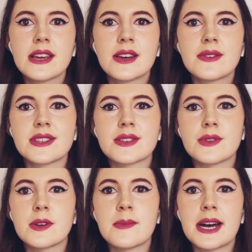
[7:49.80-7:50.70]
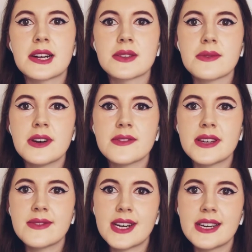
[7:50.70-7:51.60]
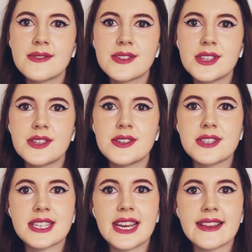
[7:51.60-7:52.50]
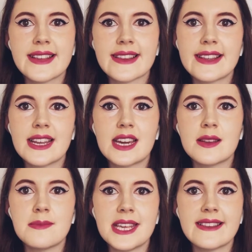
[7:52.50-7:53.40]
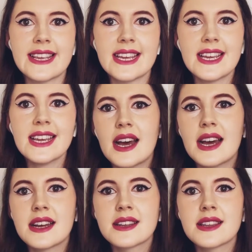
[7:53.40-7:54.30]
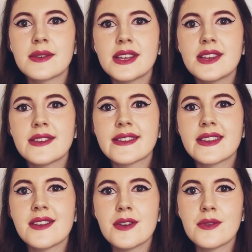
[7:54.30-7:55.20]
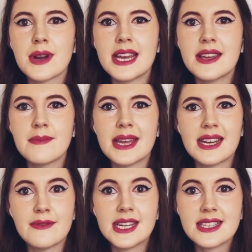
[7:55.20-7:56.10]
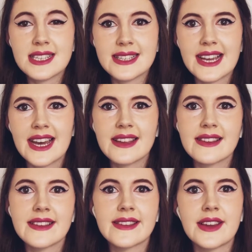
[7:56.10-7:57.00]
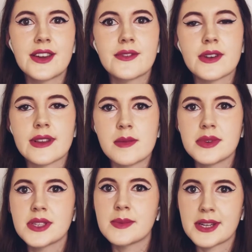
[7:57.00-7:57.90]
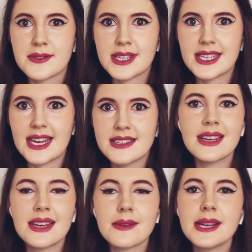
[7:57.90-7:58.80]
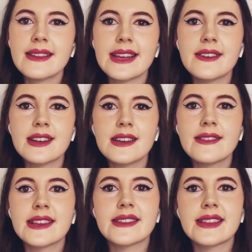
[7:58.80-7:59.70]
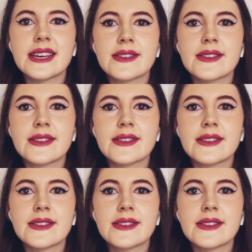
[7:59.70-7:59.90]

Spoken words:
which is from about 1295 to 1069 BCE, and they were used to write mainly religious texts, so for example the Book of the Dead. As well as hieroglyphs, there's